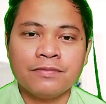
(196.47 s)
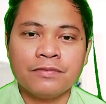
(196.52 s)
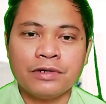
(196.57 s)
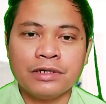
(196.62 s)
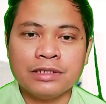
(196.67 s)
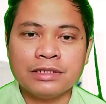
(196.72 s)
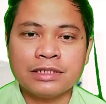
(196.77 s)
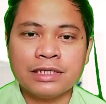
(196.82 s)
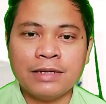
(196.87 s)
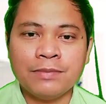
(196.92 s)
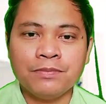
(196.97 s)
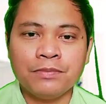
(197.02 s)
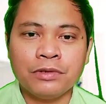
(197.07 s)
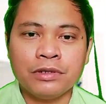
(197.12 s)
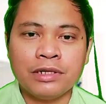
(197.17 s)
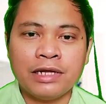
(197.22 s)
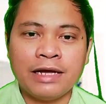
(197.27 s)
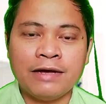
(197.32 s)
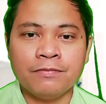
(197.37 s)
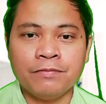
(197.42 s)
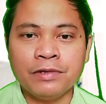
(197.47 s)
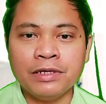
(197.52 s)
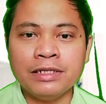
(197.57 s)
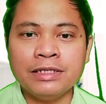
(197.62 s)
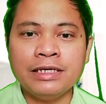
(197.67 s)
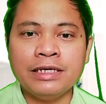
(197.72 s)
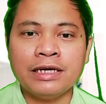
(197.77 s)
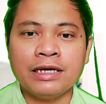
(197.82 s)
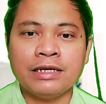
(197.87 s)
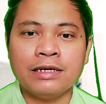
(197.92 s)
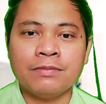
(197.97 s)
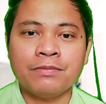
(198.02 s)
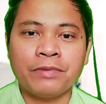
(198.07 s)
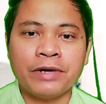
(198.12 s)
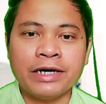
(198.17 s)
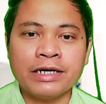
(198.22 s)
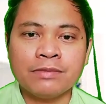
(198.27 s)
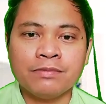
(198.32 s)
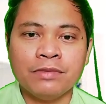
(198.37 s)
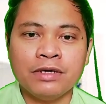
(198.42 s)
for example, building an
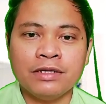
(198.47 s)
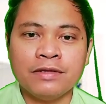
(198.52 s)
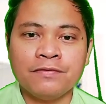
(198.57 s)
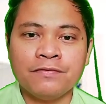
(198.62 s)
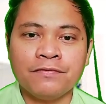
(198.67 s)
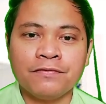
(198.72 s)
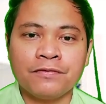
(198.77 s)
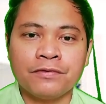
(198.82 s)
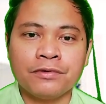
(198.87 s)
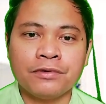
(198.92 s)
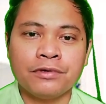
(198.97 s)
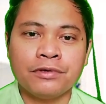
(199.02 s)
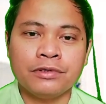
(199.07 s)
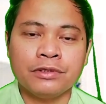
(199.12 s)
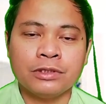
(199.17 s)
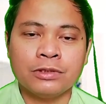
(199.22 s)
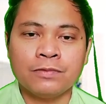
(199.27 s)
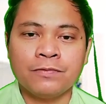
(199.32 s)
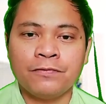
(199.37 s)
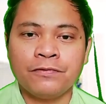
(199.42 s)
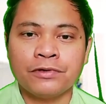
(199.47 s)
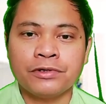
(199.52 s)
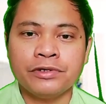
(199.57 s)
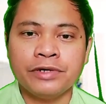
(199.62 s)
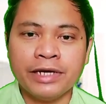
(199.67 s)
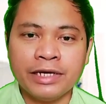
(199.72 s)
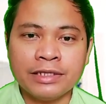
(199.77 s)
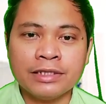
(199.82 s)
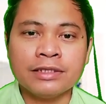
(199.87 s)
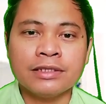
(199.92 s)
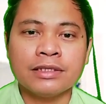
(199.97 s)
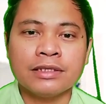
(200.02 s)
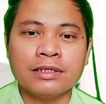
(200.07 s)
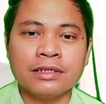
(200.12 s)
apartment for rent,